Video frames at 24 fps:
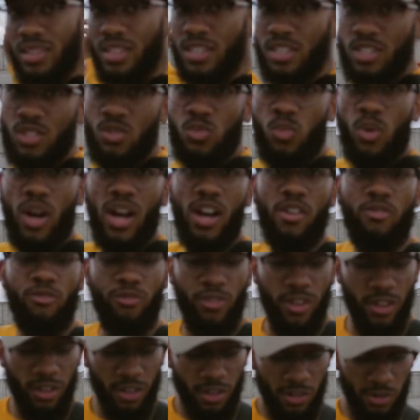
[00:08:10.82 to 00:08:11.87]
This is where I
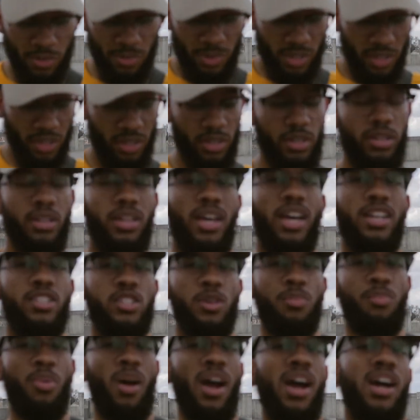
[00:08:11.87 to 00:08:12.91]
filmed a
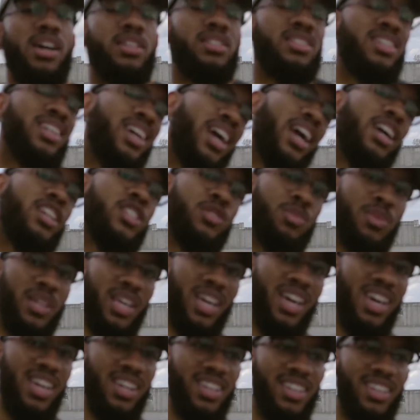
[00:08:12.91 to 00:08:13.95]
surprise engagement
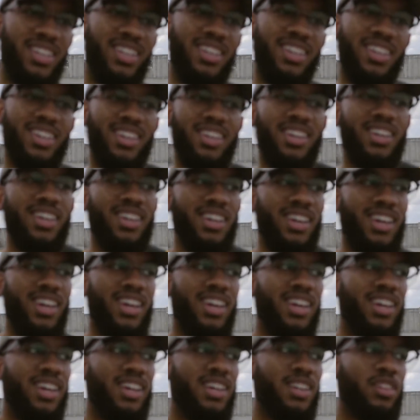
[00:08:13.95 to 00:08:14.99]
at.
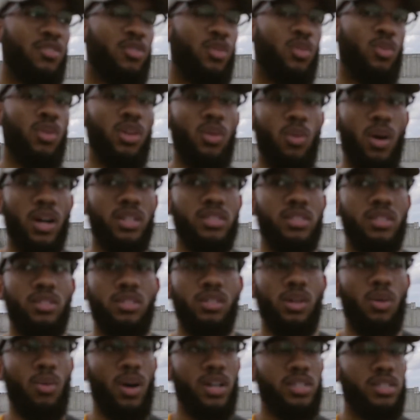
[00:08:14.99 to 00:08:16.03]
And if you wanna watch it,
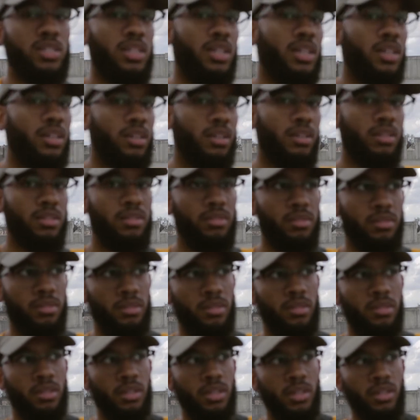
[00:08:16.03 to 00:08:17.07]
you can watch that
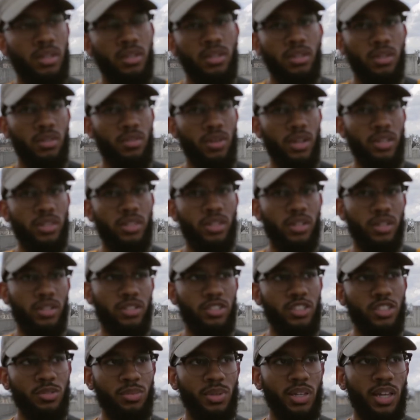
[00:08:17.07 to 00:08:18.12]
right there. It
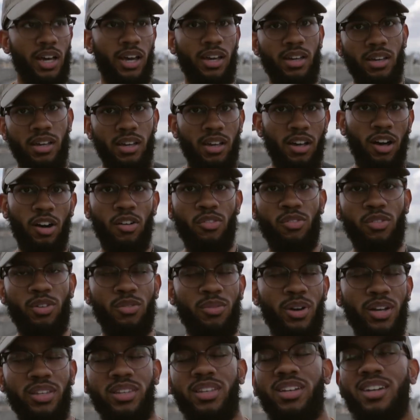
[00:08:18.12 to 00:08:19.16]
should be like hovering
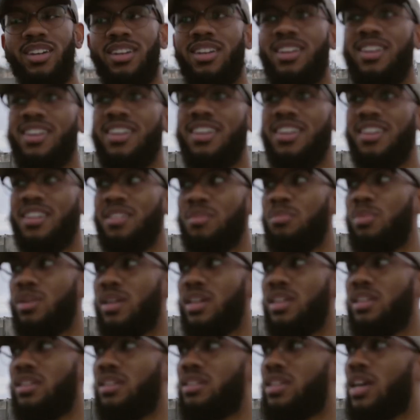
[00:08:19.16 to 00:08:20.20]
right there.
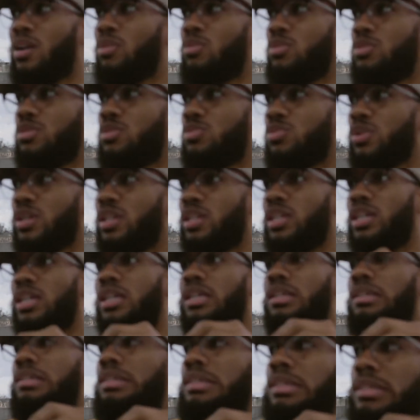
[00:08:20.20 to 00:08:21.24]
But that was
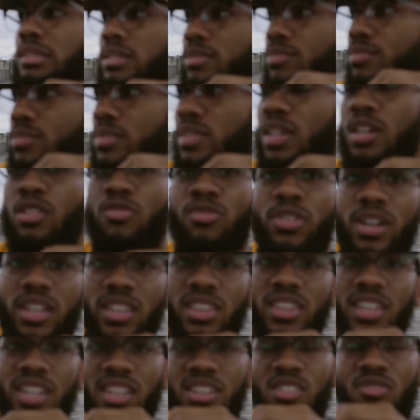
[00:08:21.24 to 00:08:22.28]
really a fun
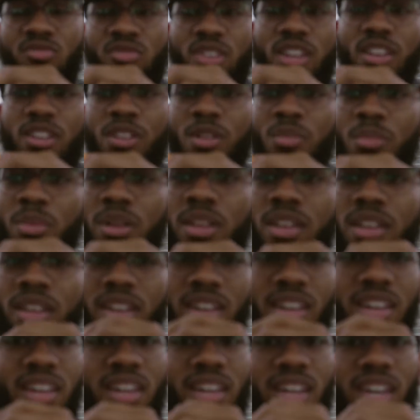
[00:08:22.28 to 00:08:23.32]
thing to film.
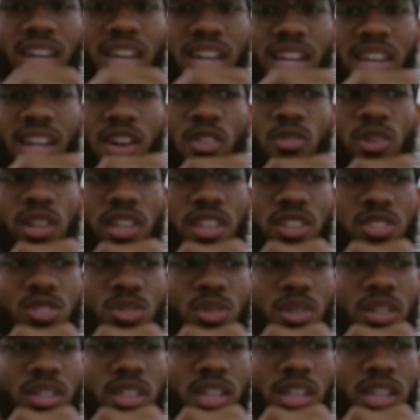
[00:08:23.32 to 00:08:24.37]
And I really enjoyed